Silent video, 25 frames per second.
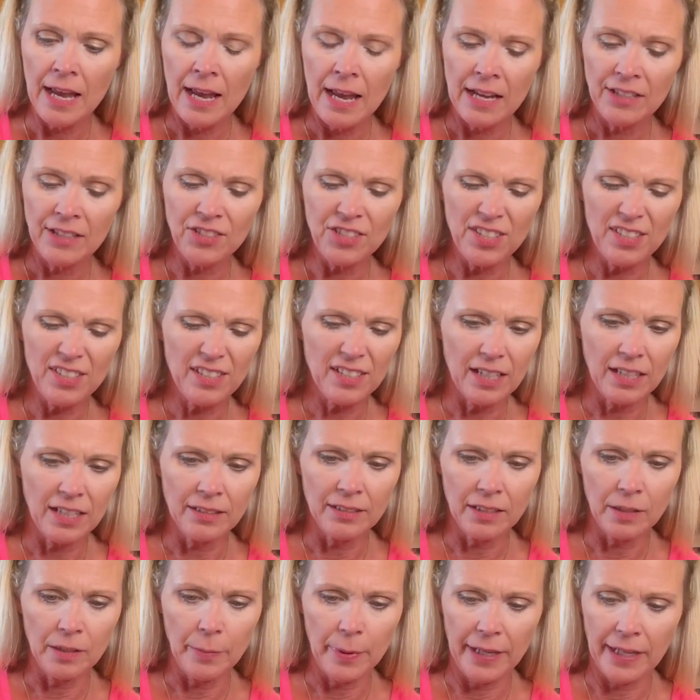just a
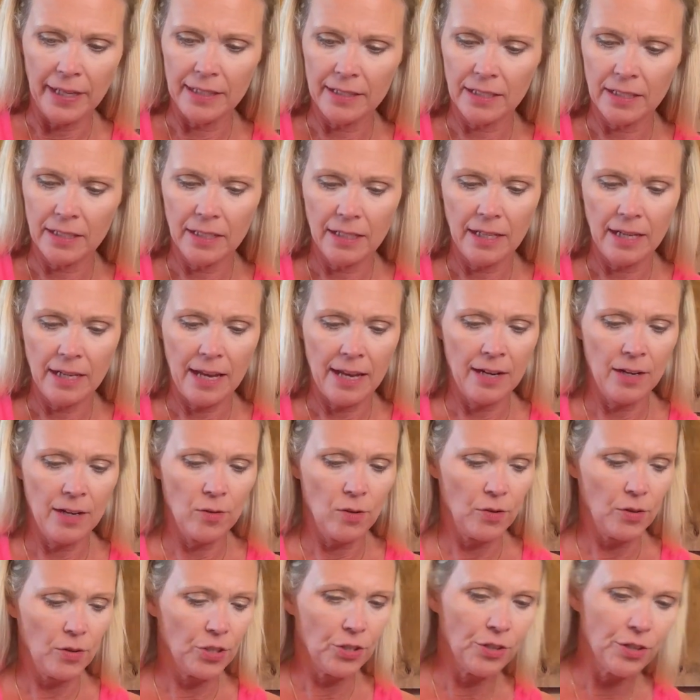little bit. And
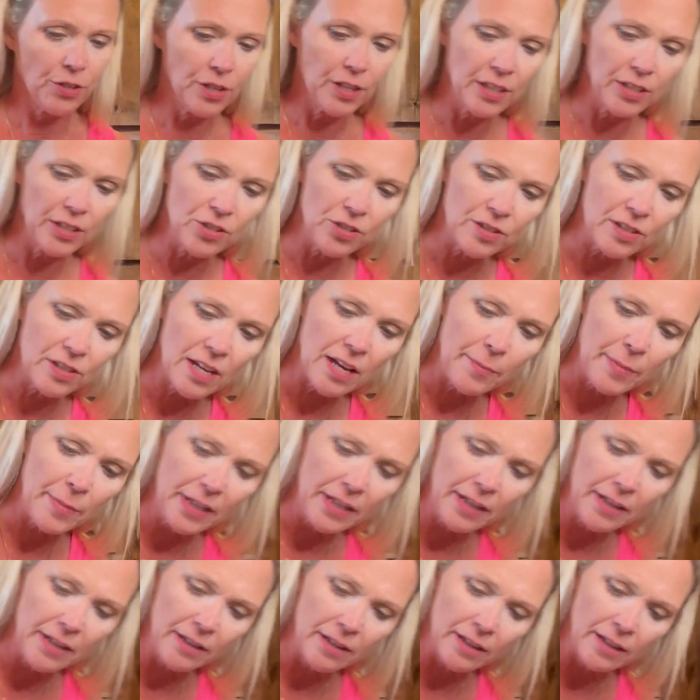you're gonna just come in
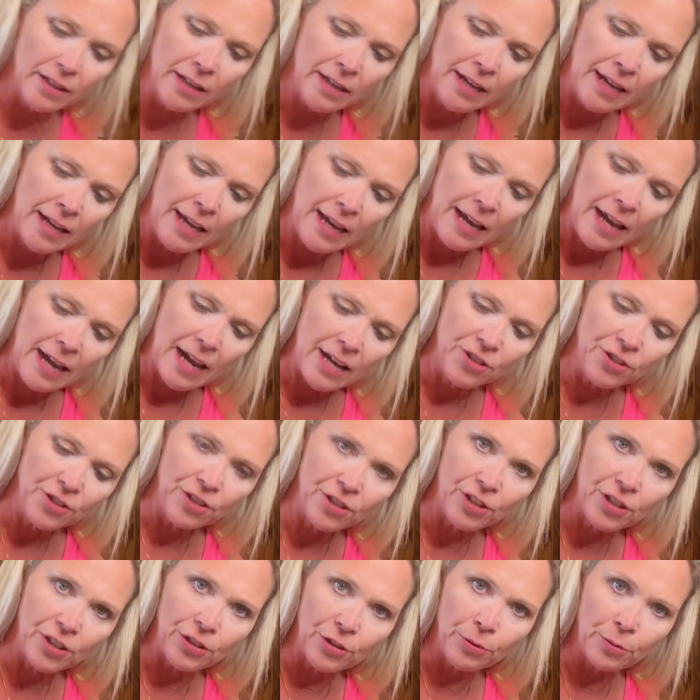here and you're
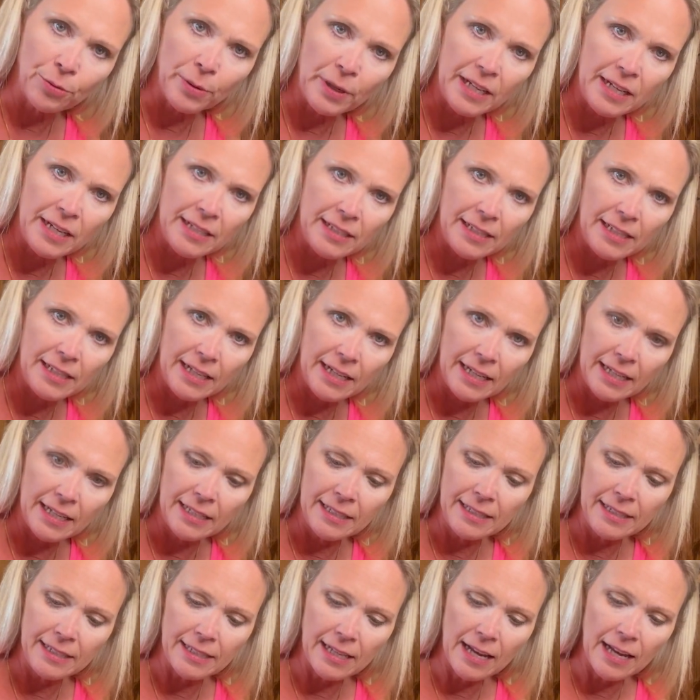gonna grease the
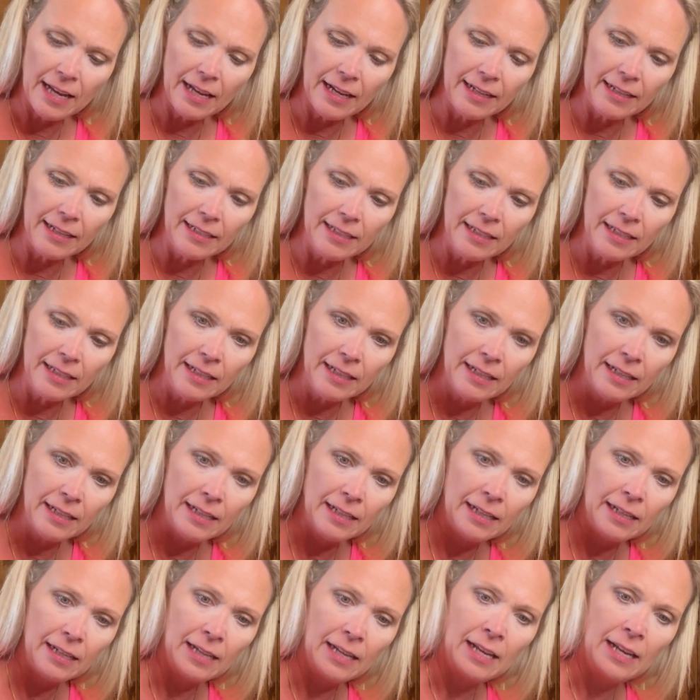inside.
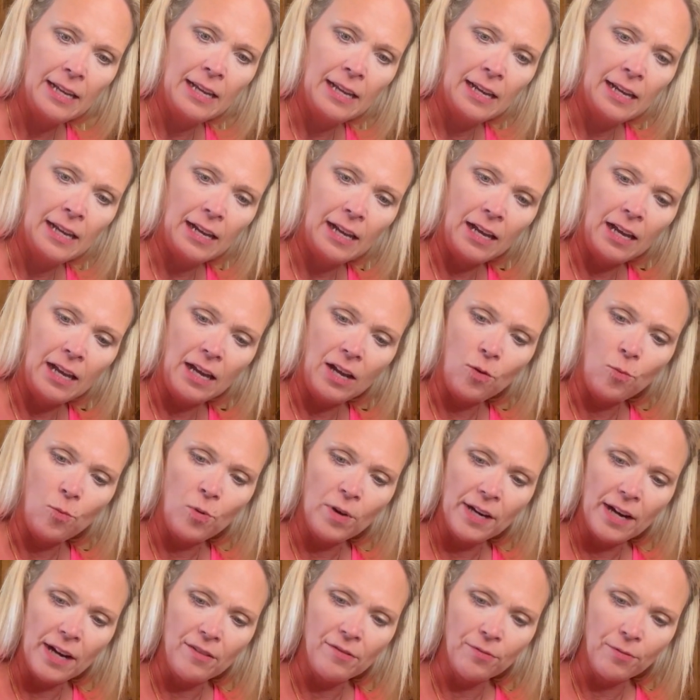
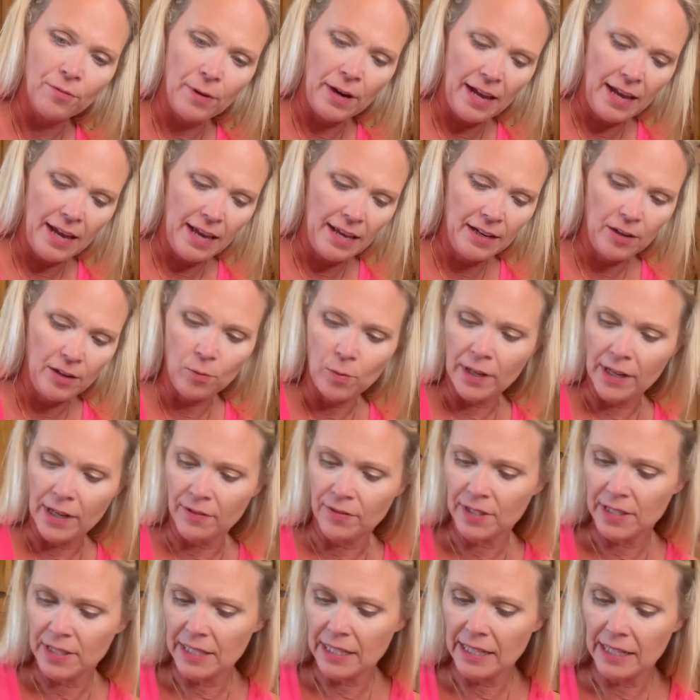What I've read and what I've
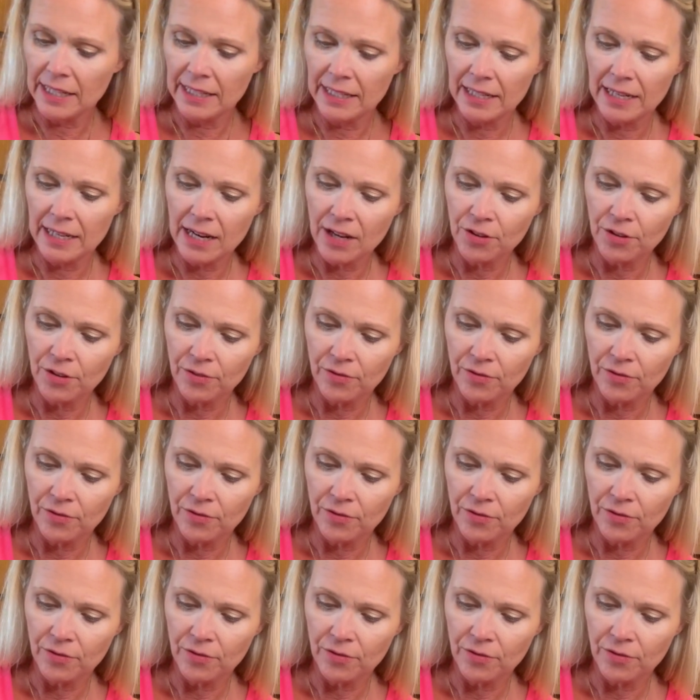seen in other